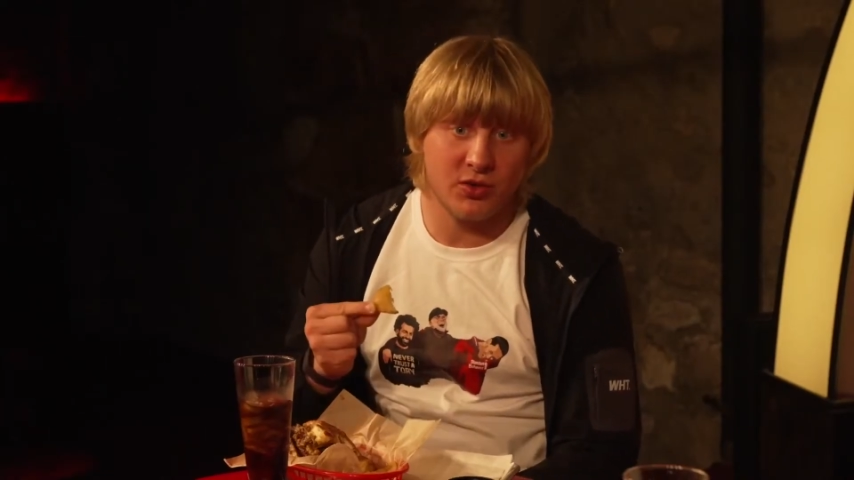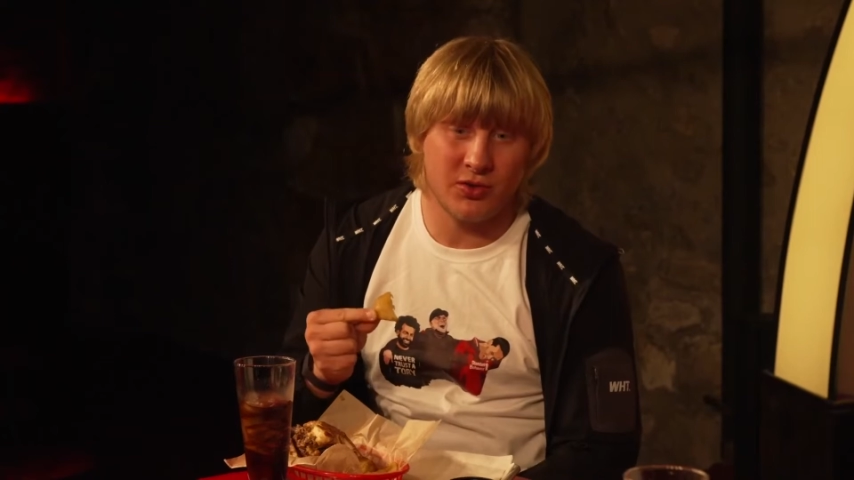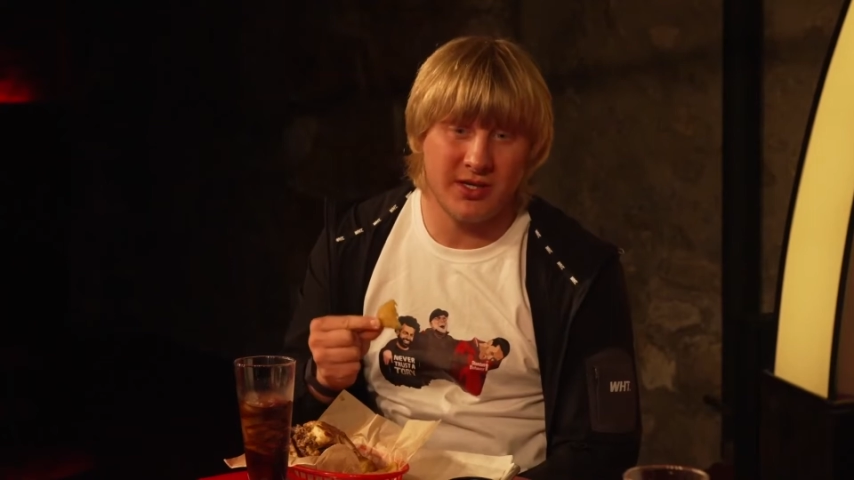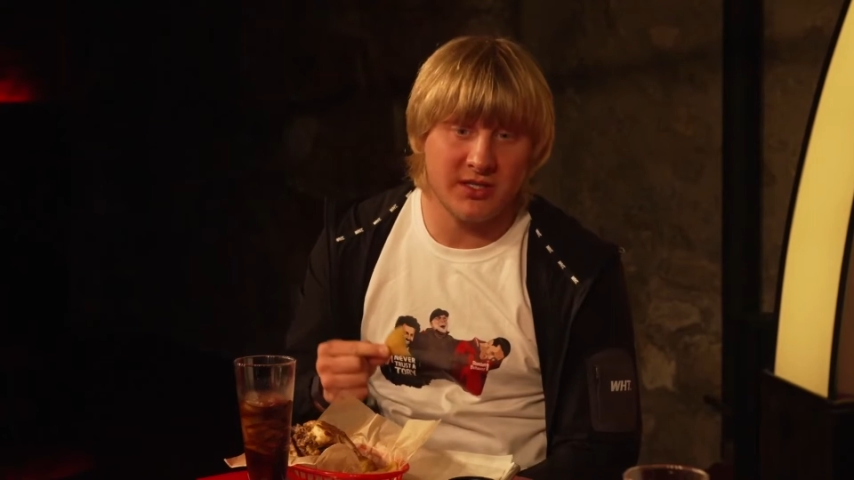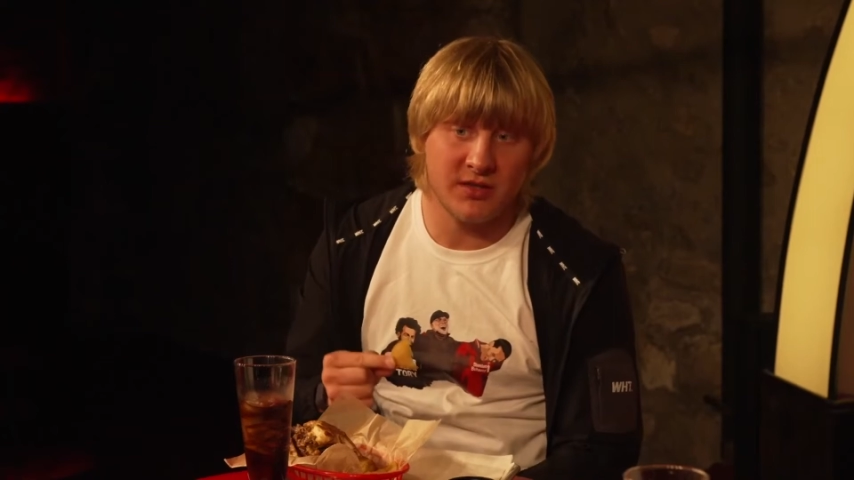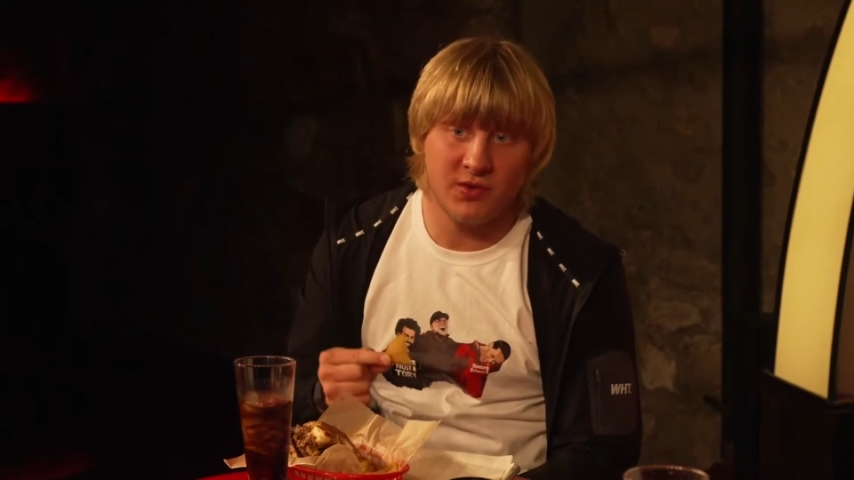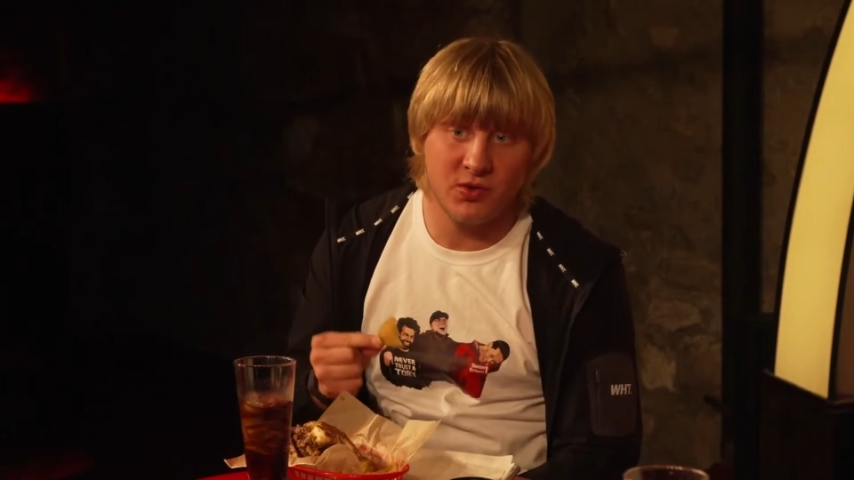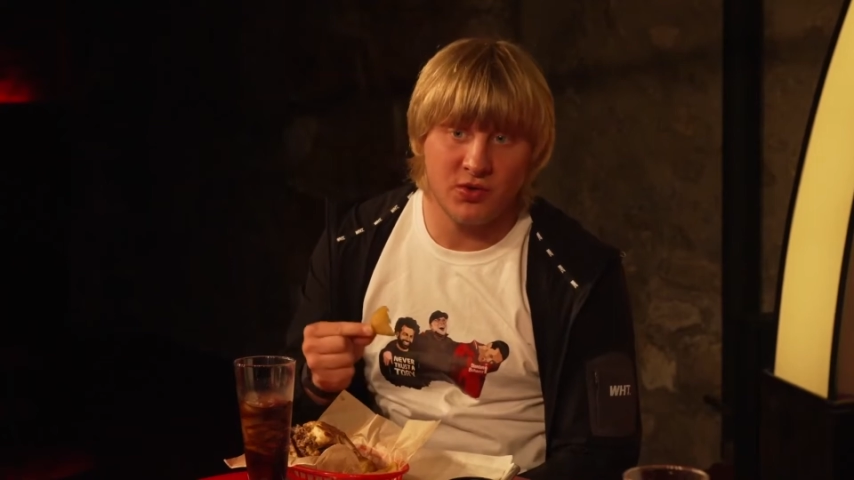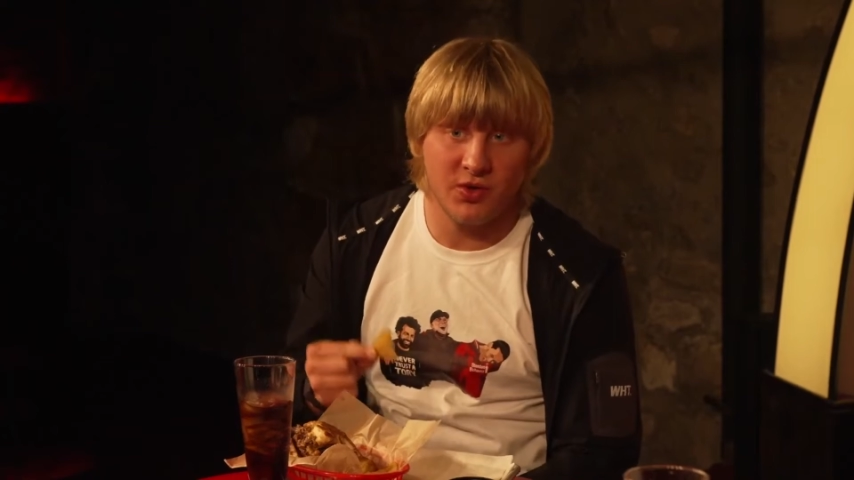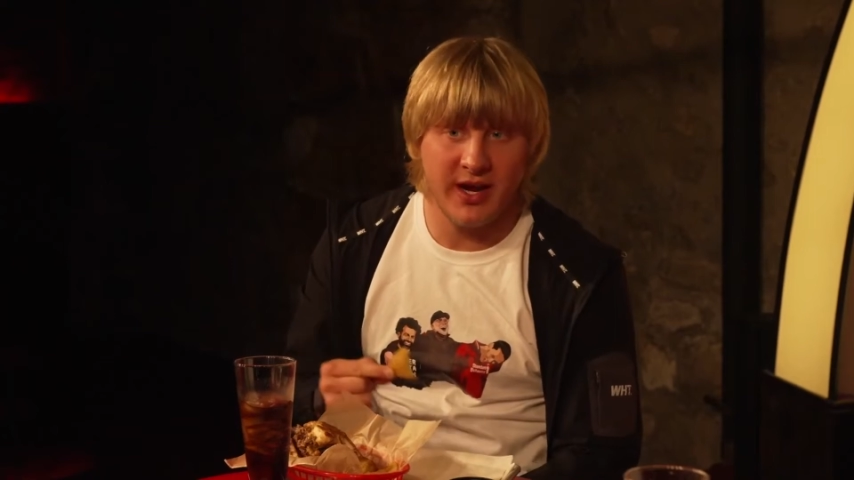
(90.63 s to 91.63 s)
or
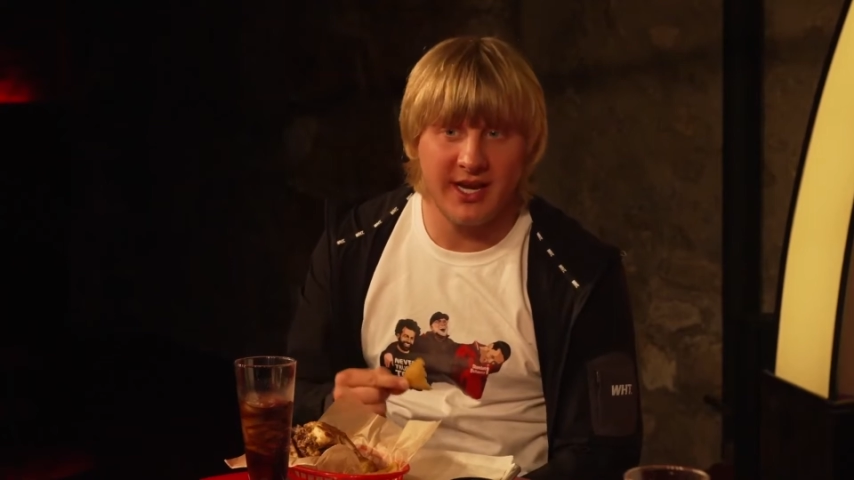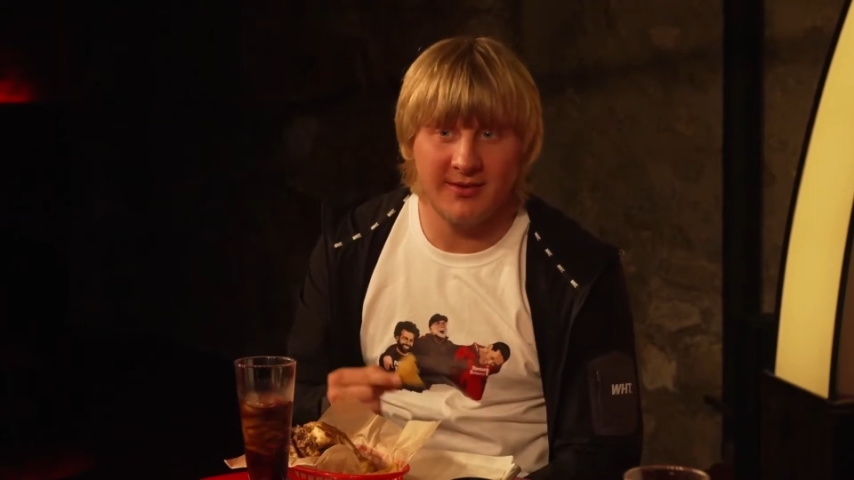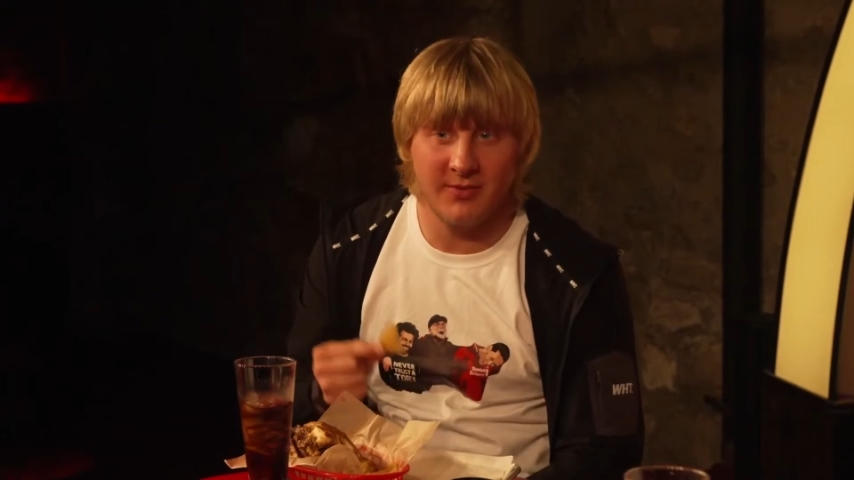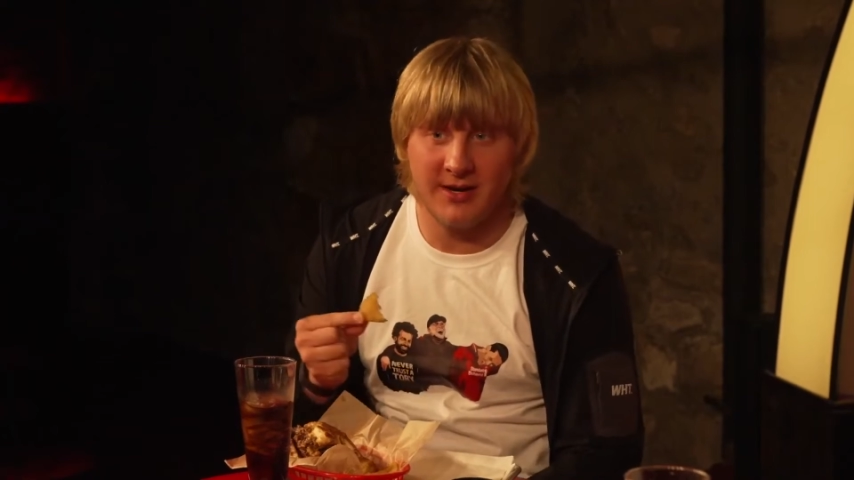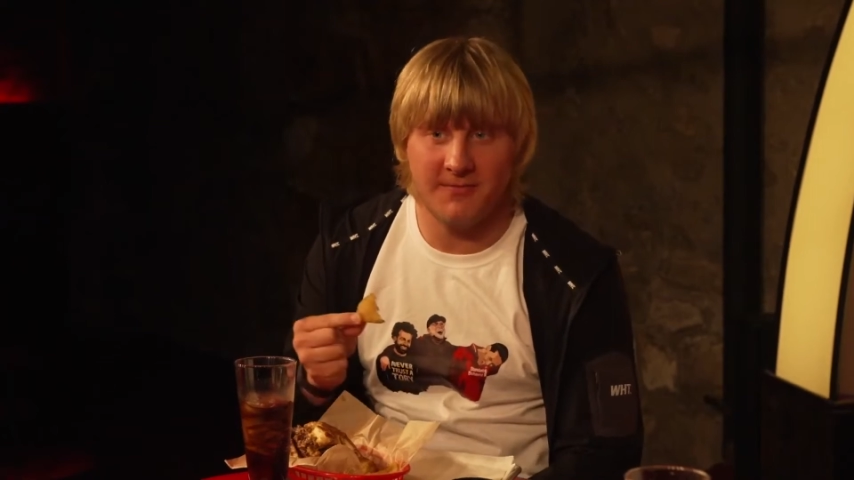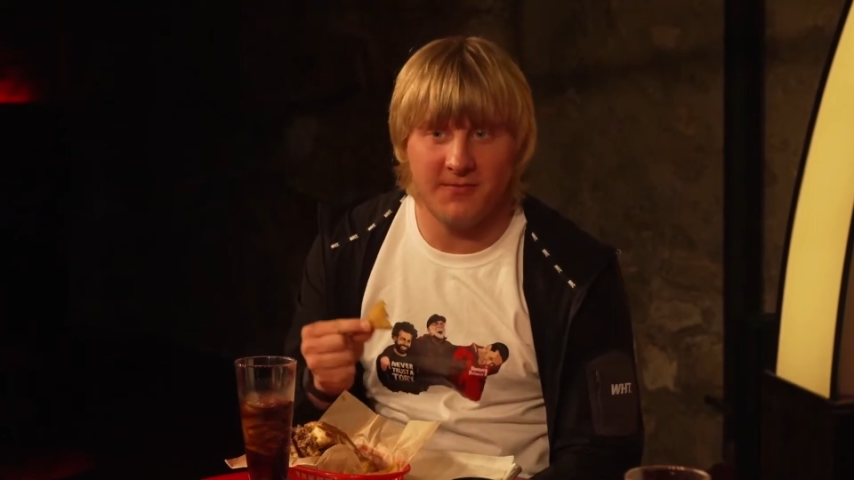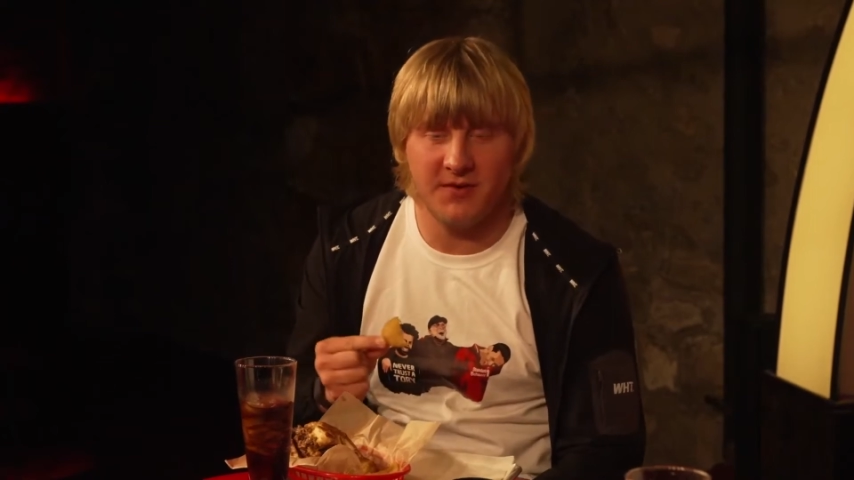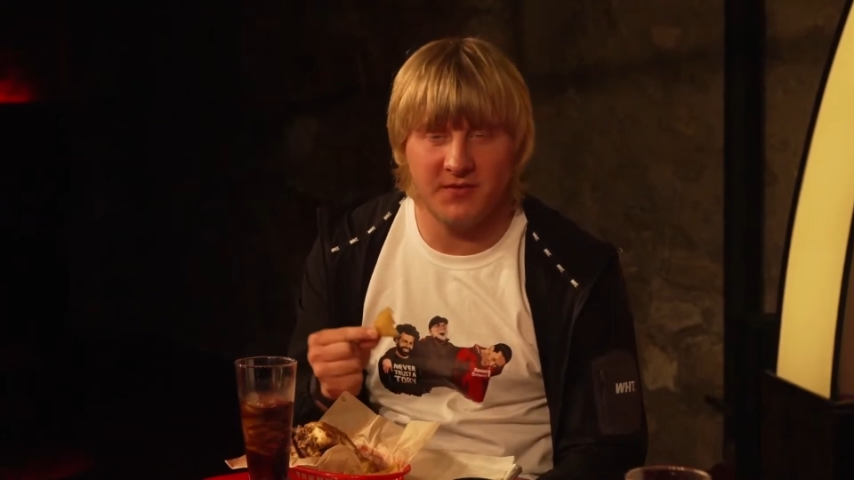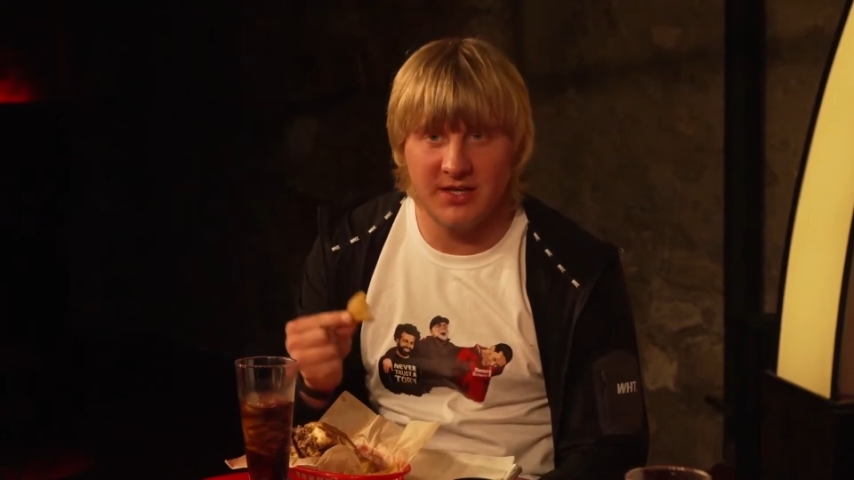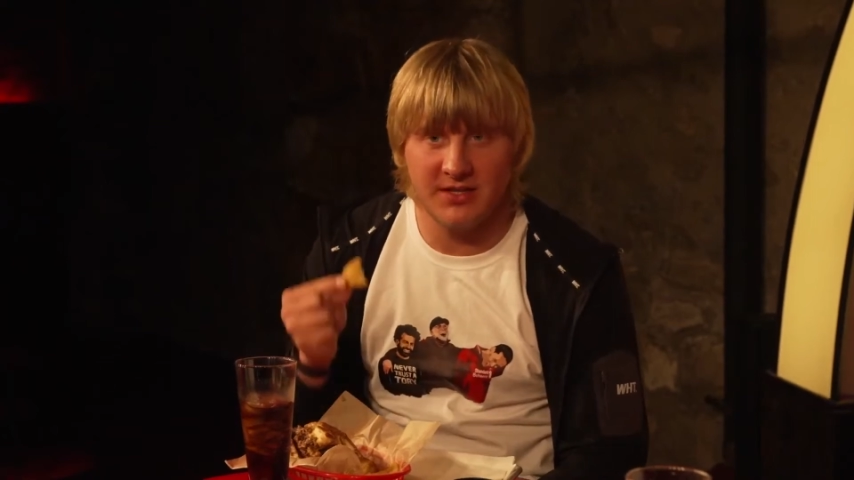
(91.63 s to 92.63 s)
interviews or anything when I'm
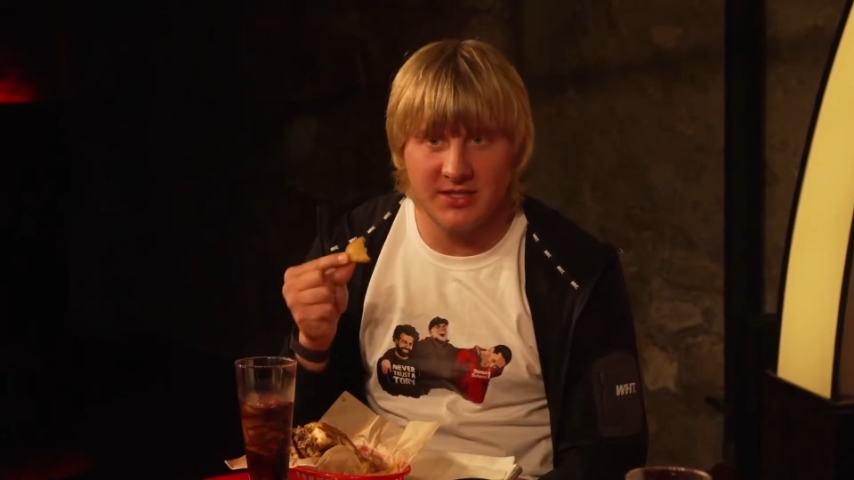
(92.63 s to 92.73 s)
15,